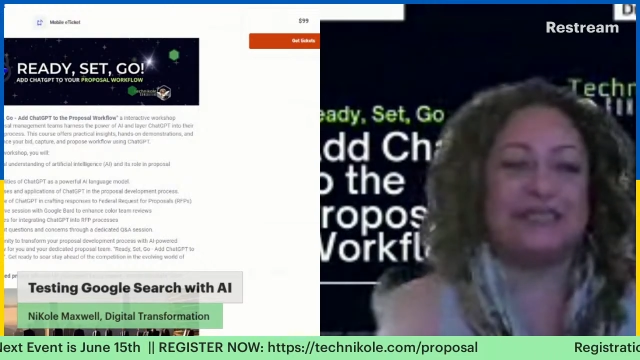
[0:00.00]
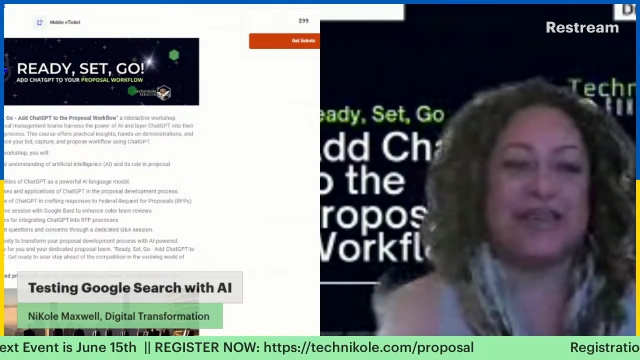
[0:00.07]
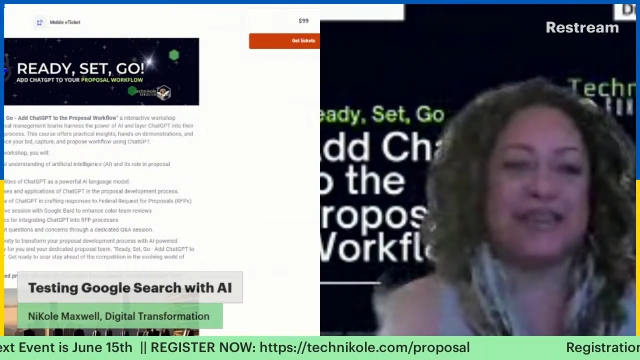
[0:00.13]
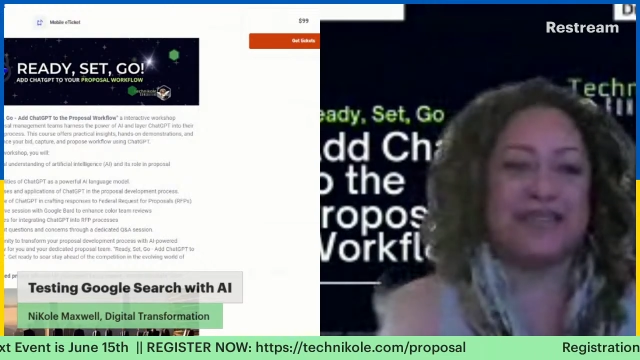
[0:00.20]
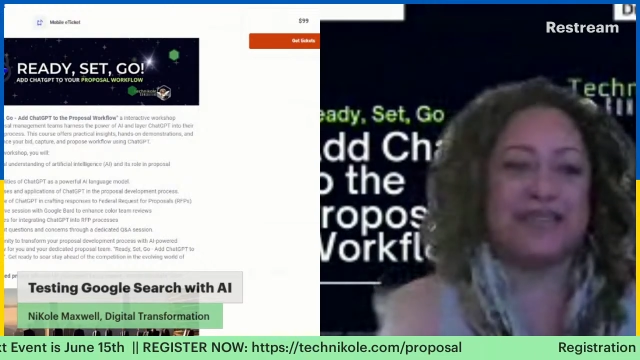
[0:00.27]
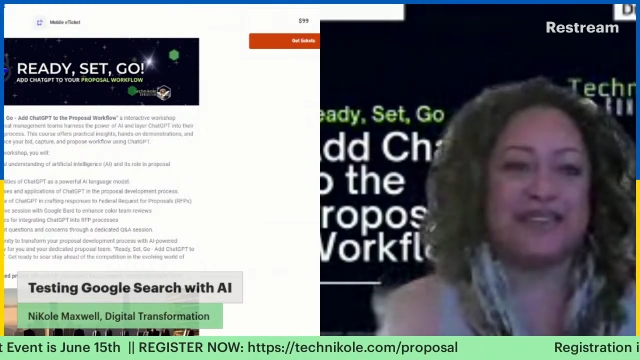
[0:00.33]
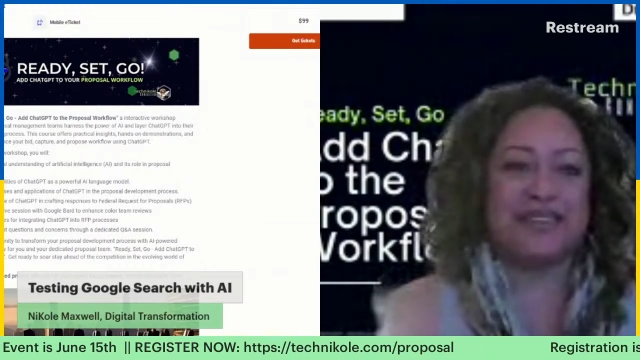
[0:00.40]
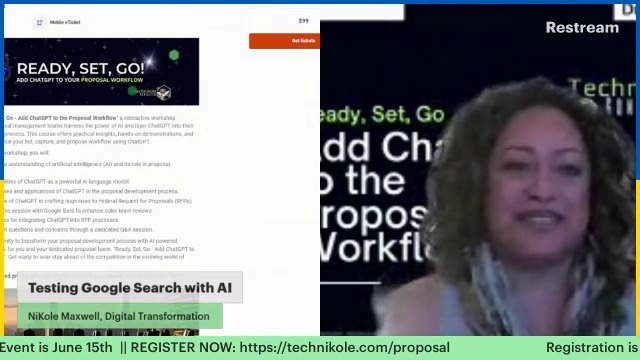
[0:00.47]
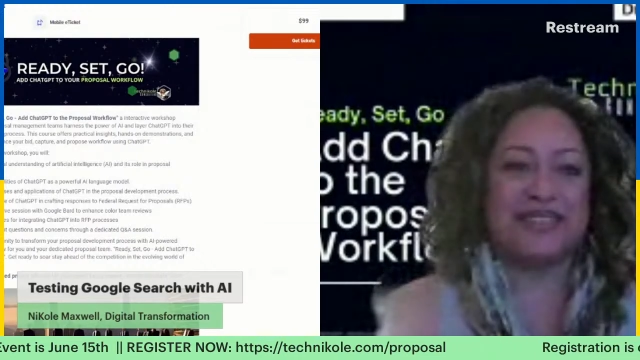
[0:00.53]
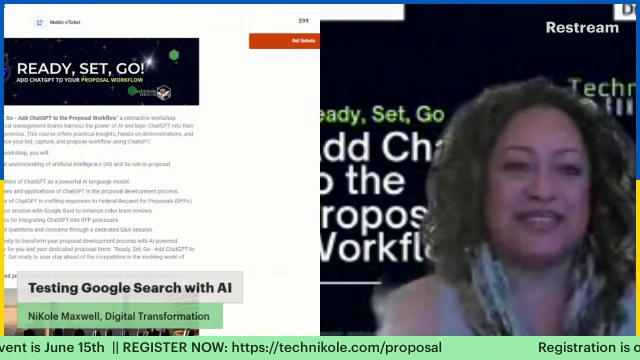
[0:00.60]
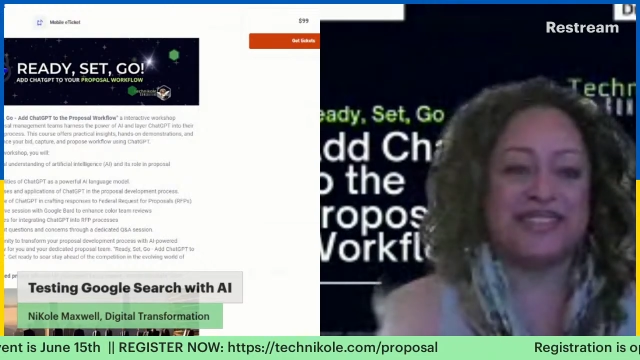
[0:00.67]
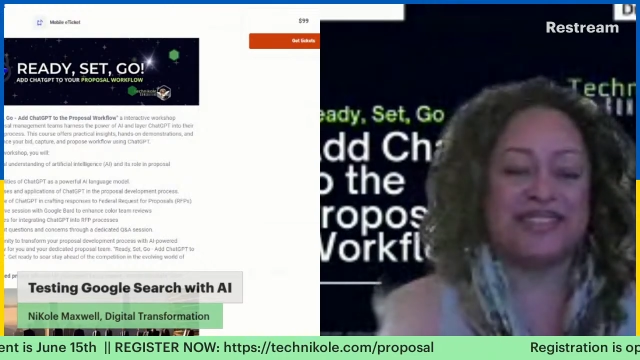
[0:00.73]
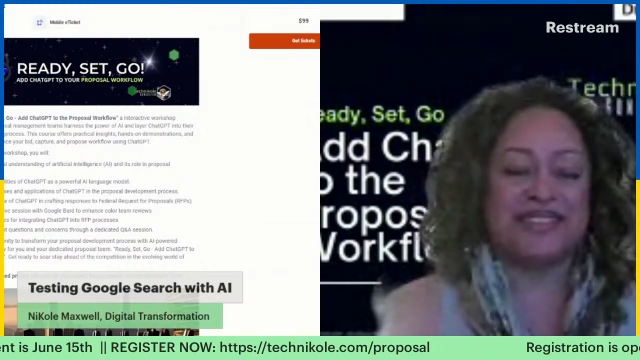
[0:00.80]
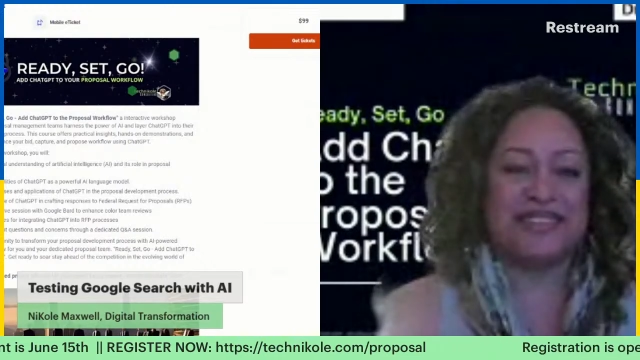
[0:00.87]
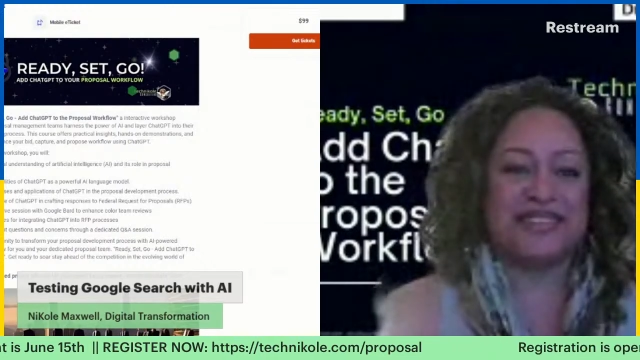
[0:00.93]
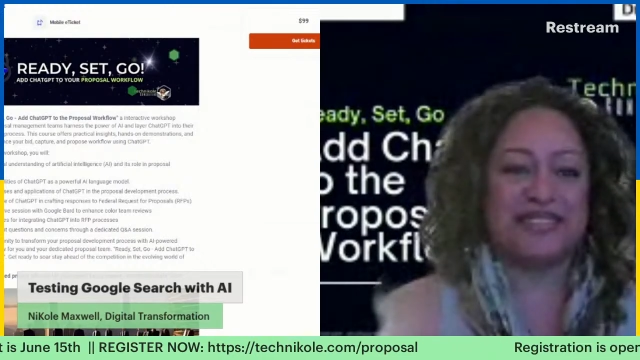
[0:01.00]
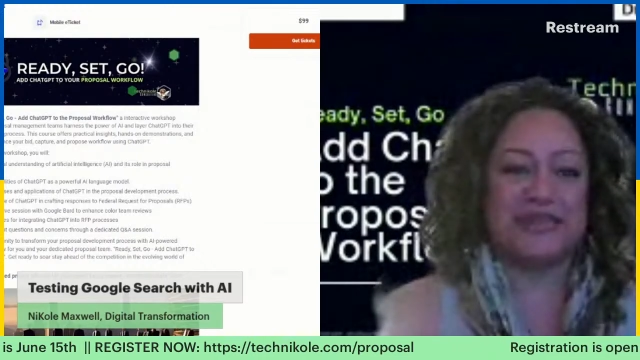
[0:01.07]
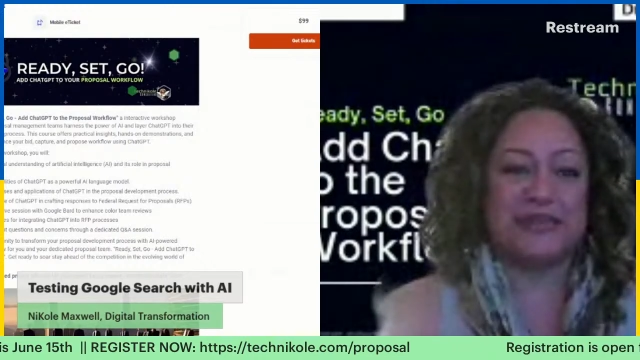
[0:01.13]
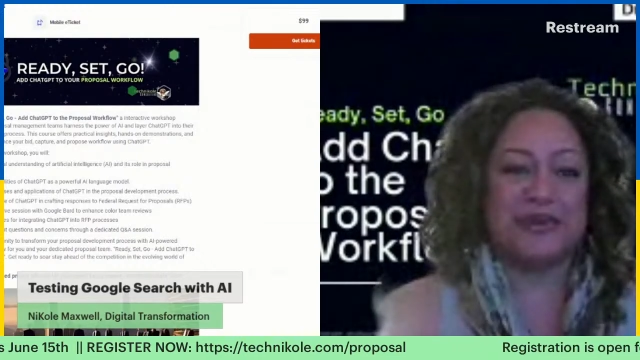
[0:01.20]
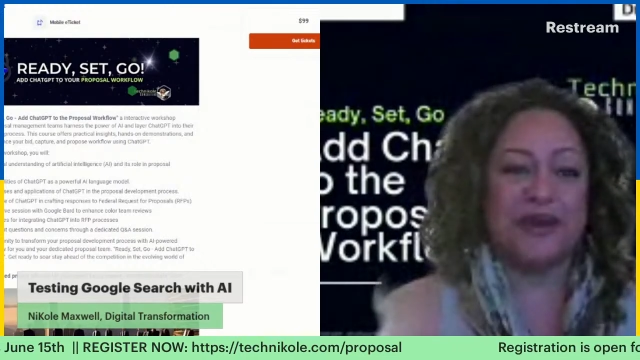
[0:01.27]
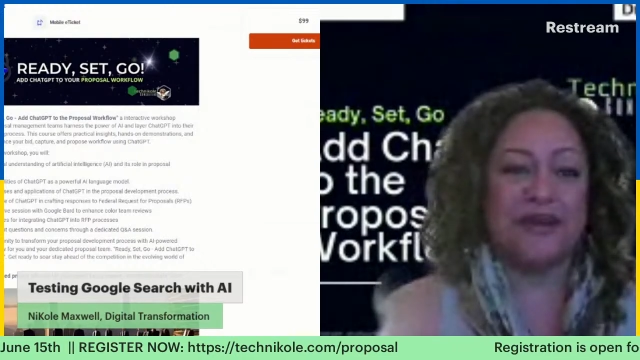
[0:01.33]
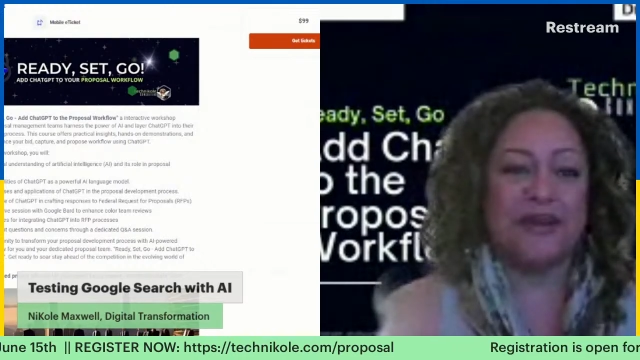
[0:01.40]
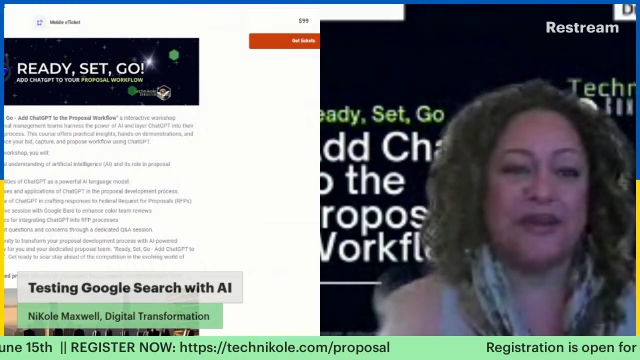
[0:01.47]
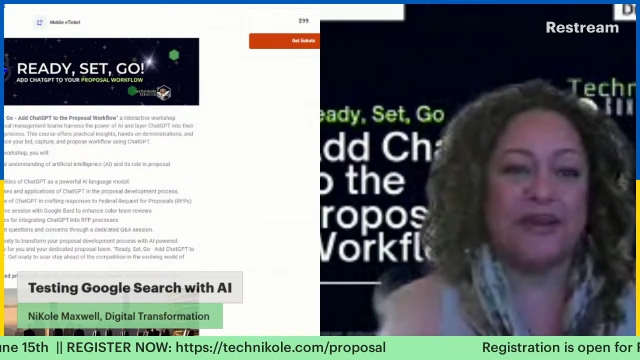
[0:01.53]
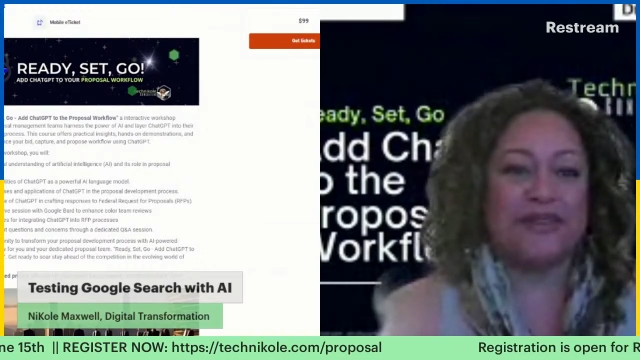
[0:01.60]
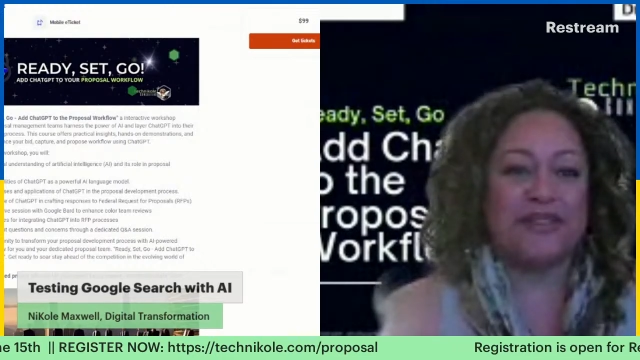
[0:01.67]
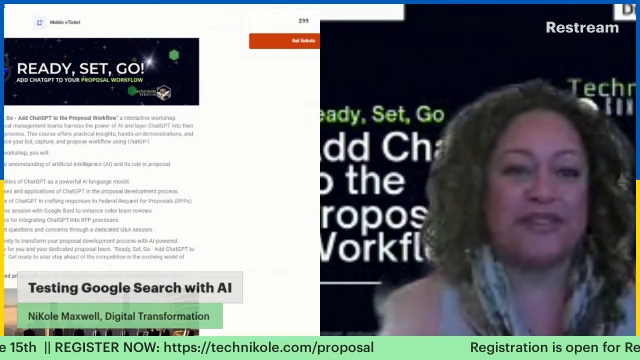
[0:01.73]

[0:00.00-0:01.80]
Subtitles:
Metaverse. That starts tomorrow.